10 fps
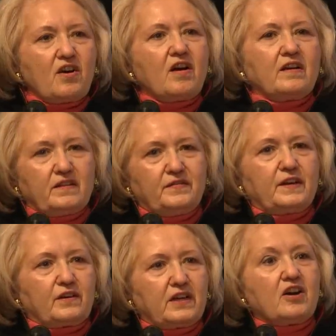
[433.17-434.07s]
are the
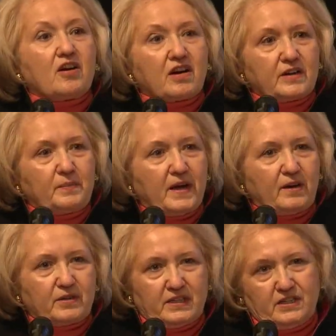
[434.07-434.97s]
very hard
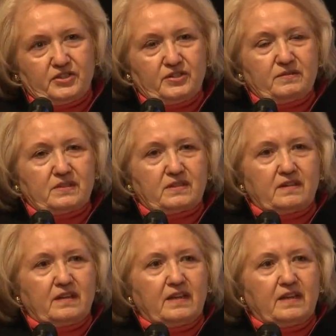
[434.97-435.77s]
power issues.